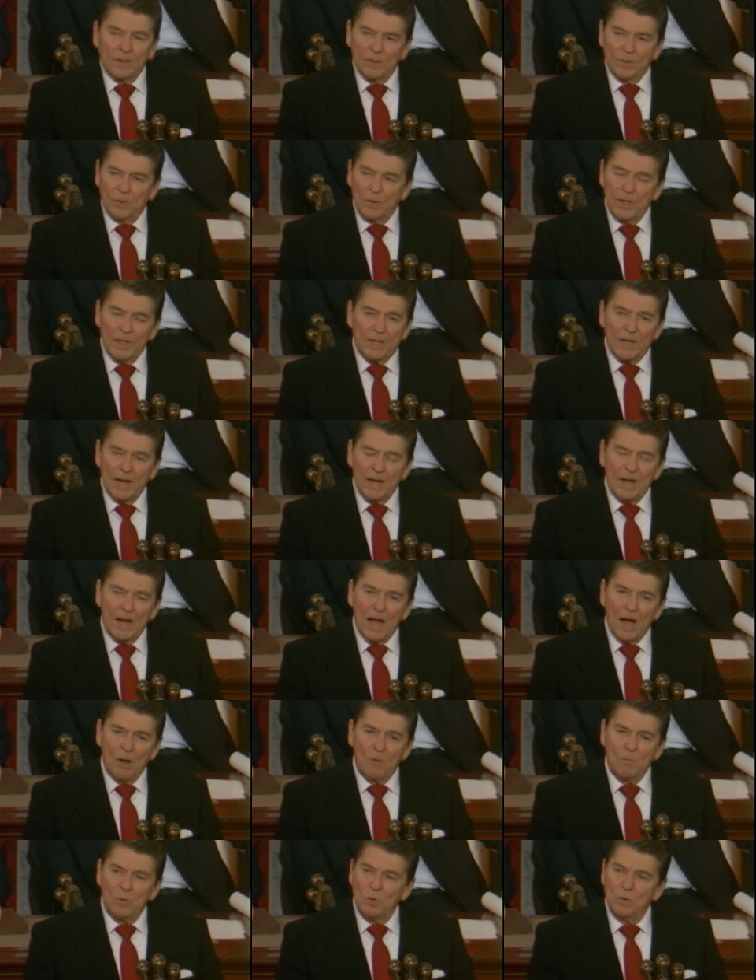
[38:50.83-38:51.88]
We can
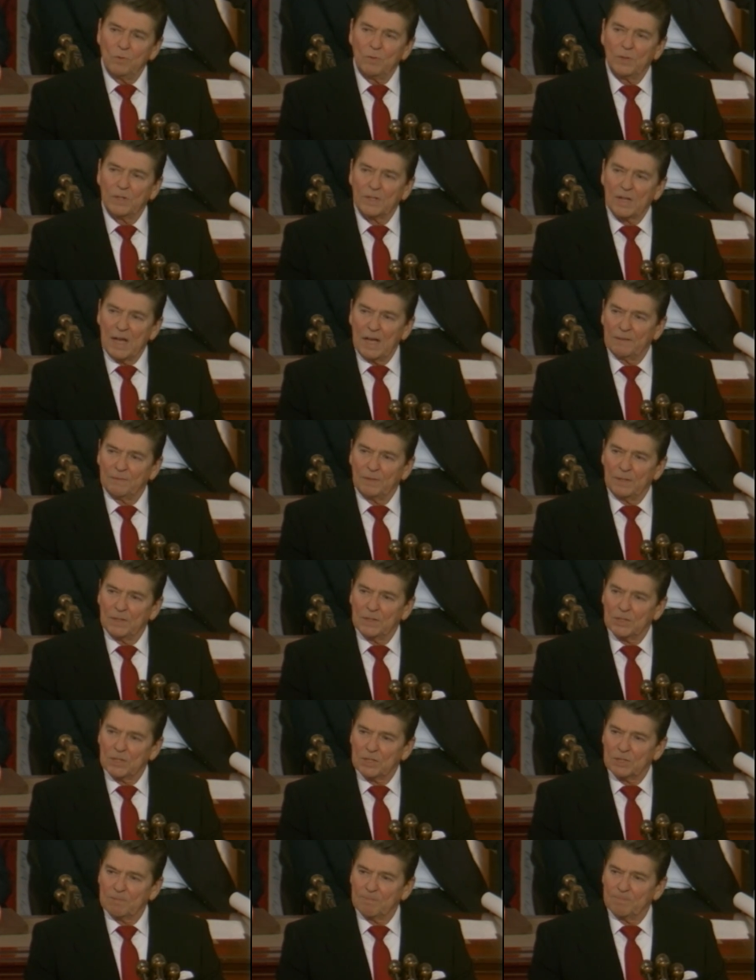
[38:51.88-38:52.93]
now move with
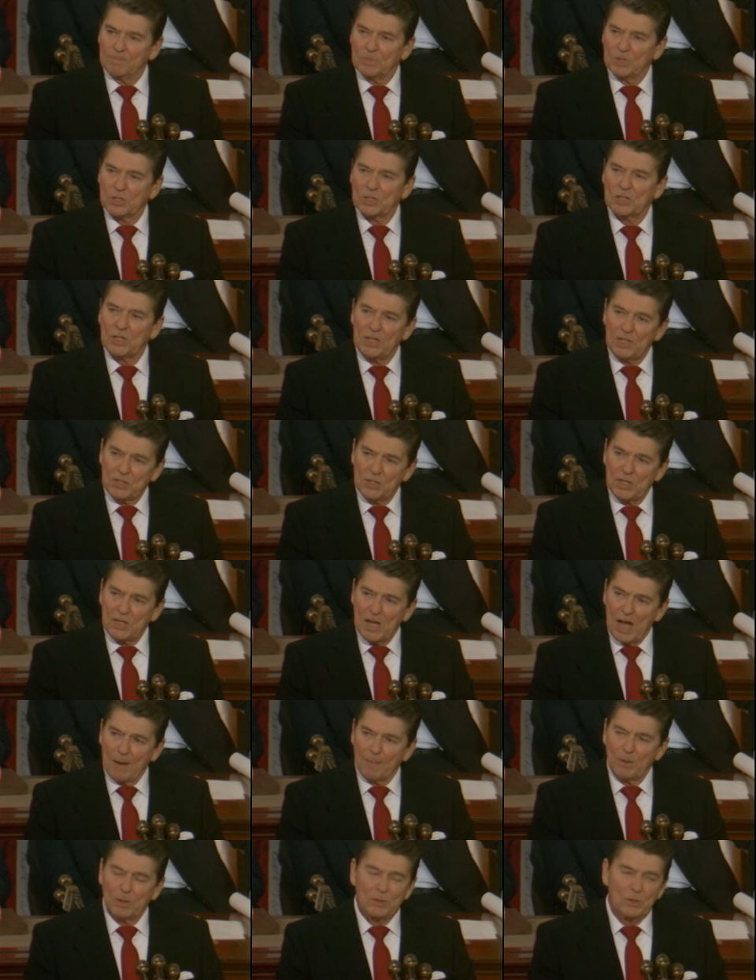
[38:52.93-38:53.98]
confidence to seize the
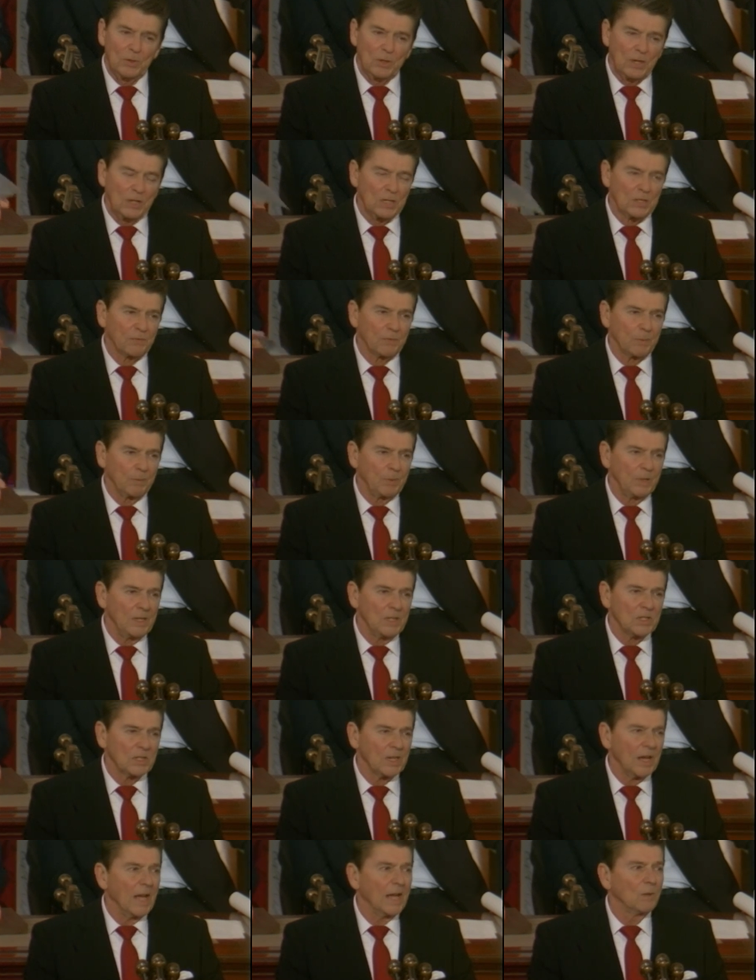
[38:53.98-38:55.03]
opportunities for
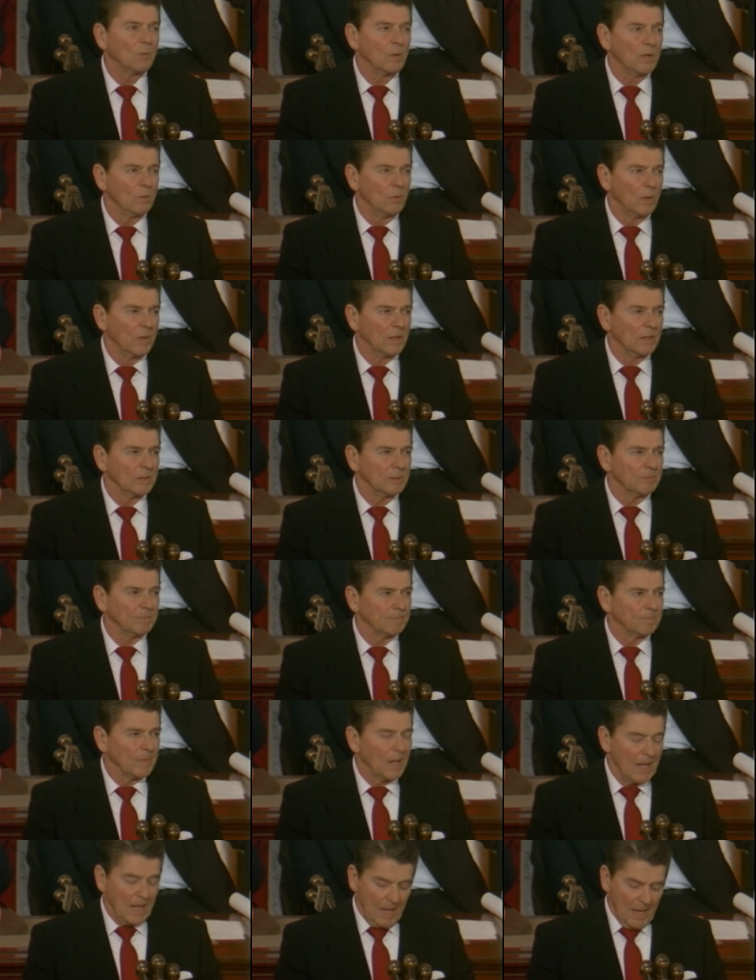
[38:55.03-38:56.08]
peace, and we will.
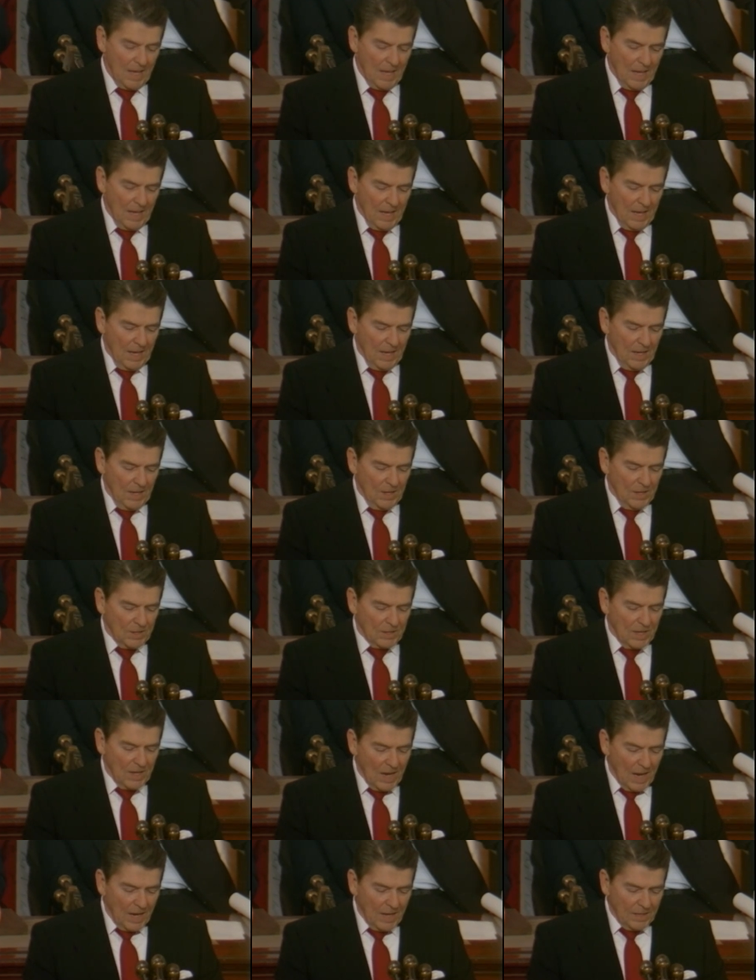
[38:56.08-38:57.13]

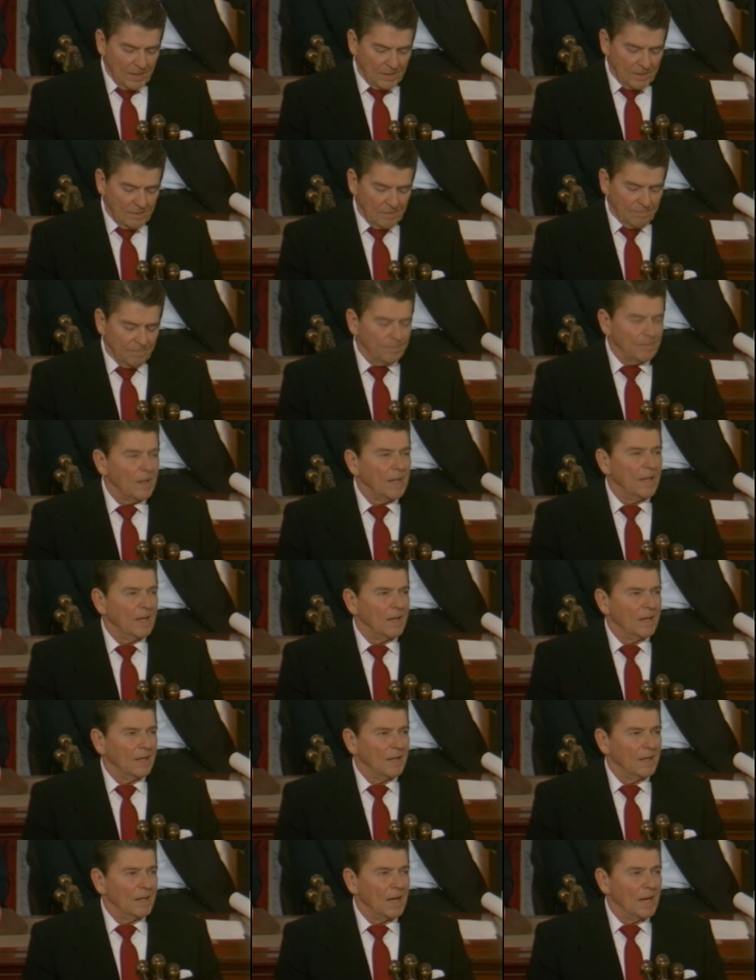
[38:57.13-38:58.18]
Tonight,
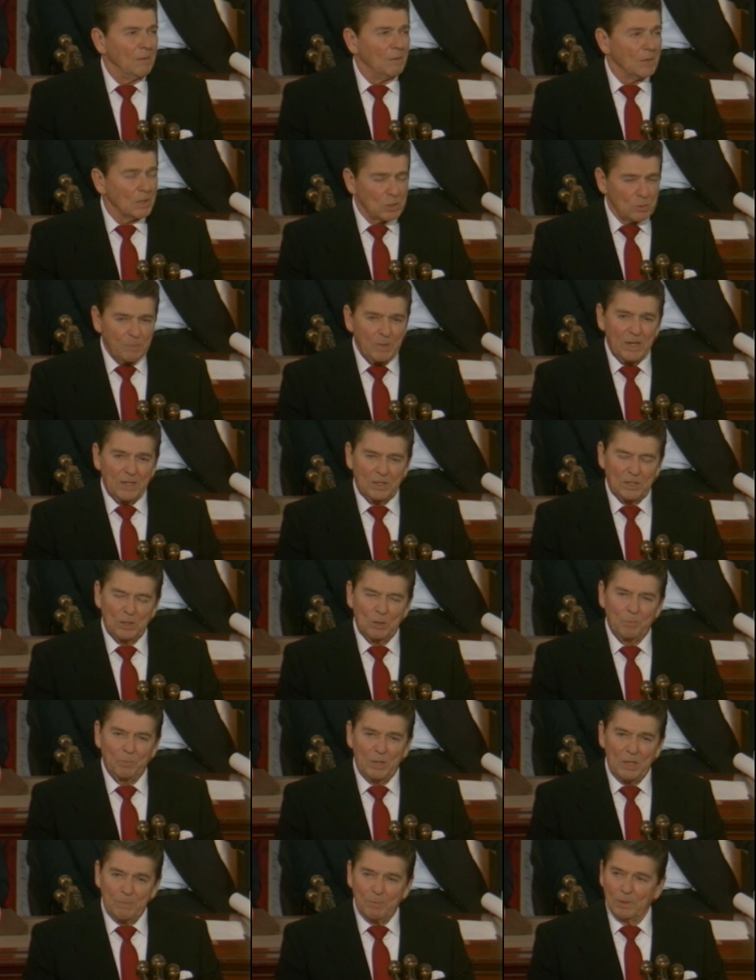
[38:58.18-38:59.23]
I want to speak to the
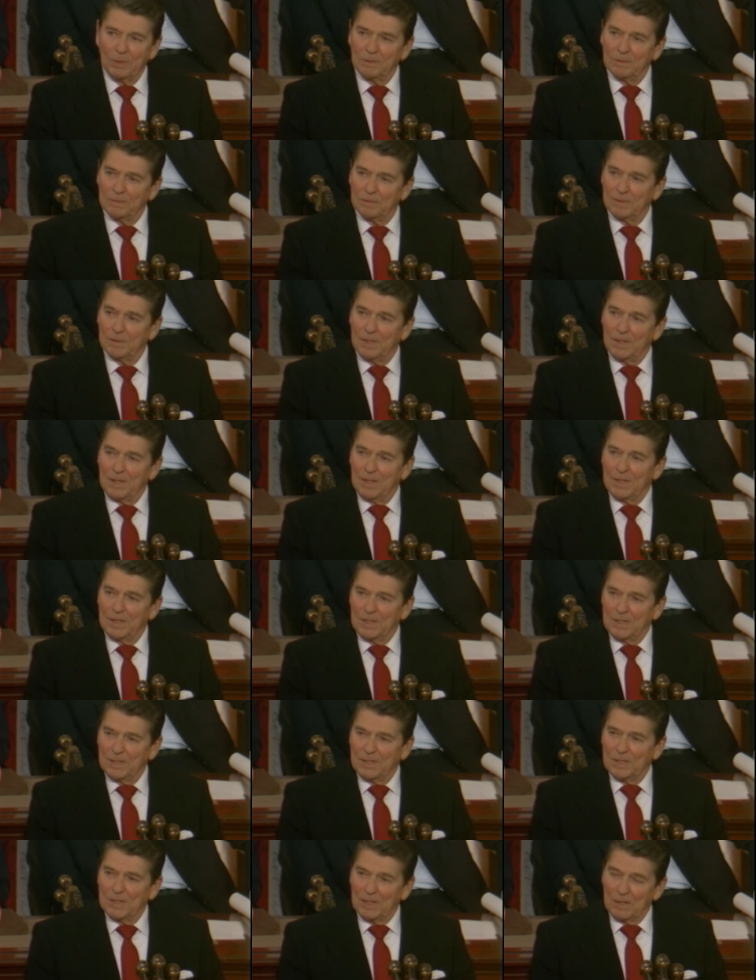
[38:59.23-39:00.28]
people
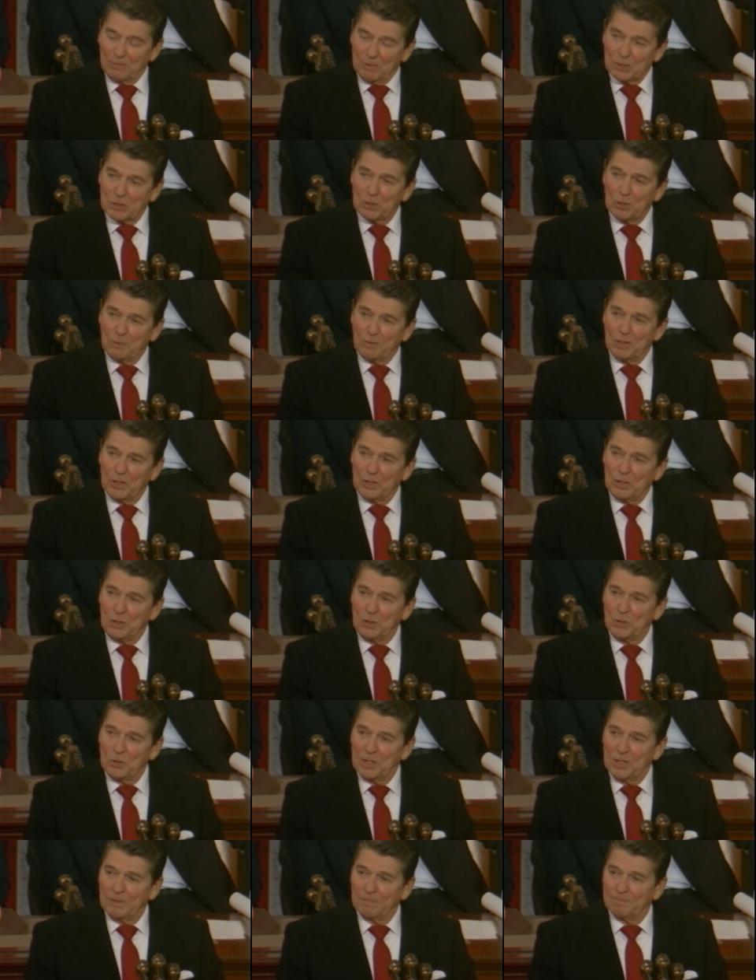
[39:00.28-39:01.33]
of the Soviet
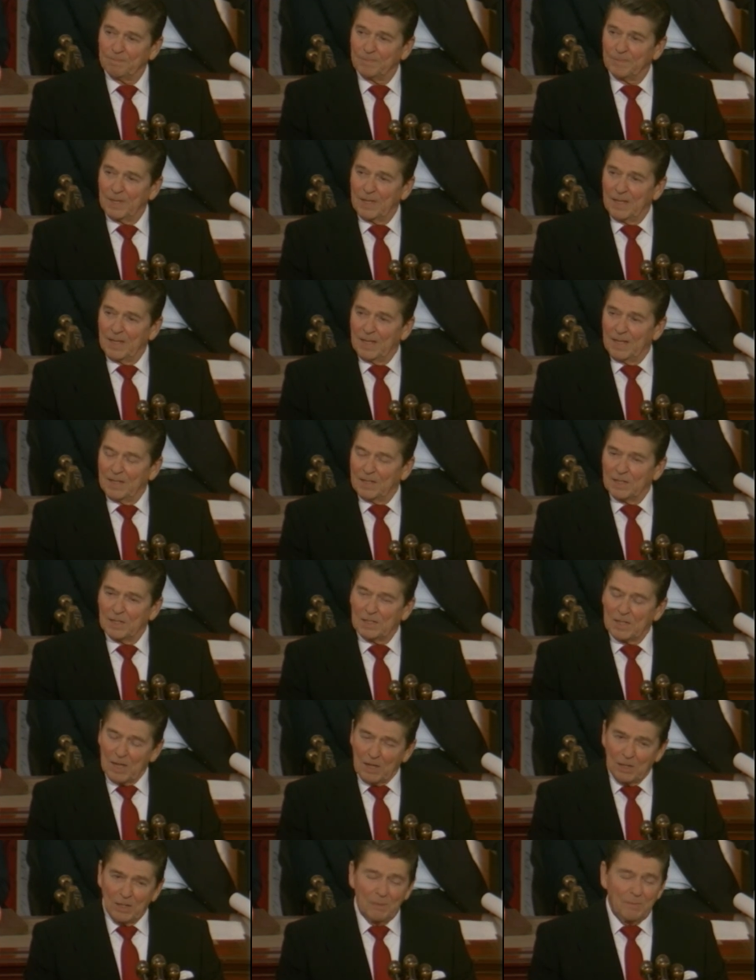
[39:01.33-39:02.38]
Union to
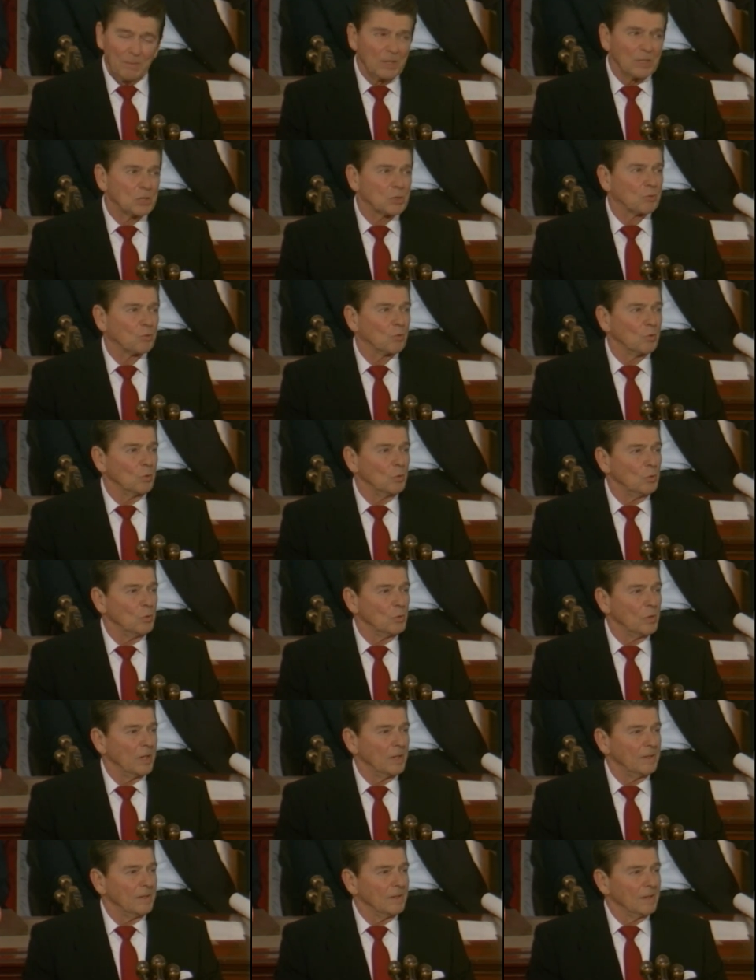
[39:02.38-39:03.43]
tell them it's true
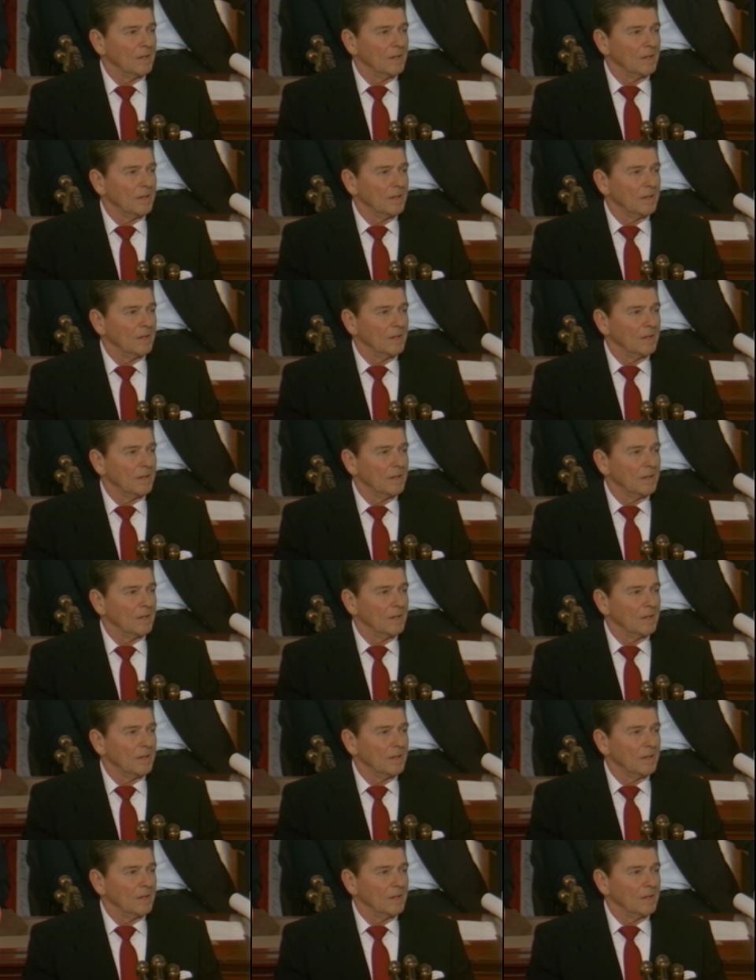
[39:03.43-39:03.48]
that